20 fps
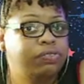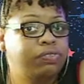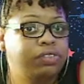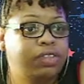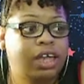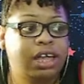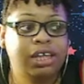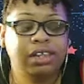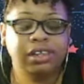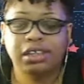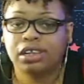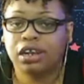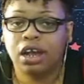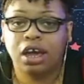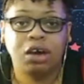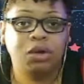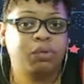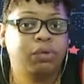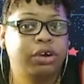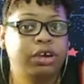That's
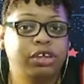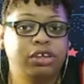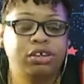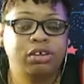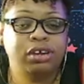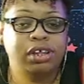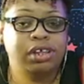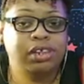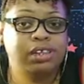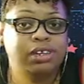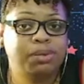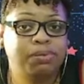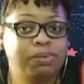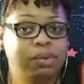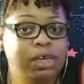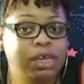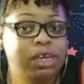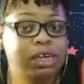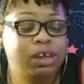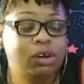not where you need to
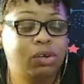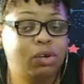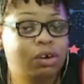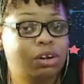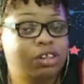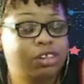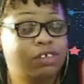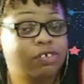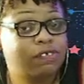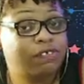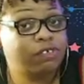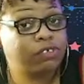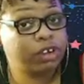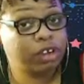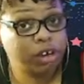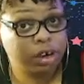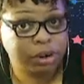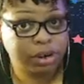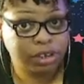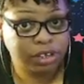be in order to
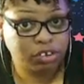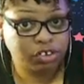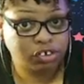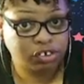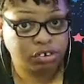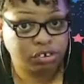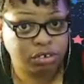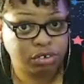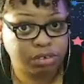flourish.